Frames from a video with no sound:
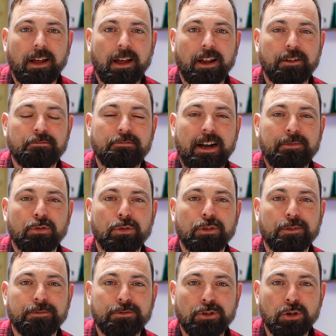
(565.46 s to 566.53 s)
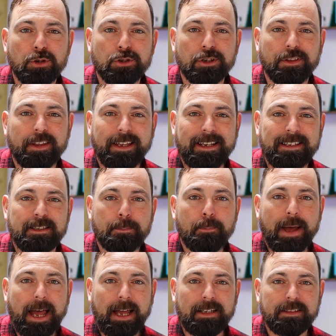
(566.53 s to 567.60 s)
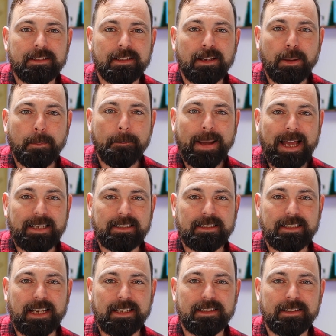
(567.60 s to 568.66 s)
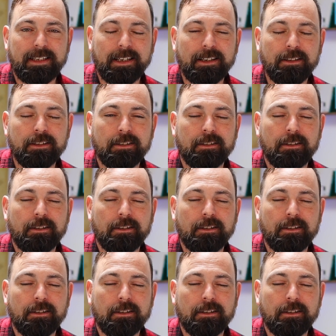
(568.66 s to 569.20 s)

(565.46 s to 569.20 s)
unravel the confusion that is PAT, PAT testing,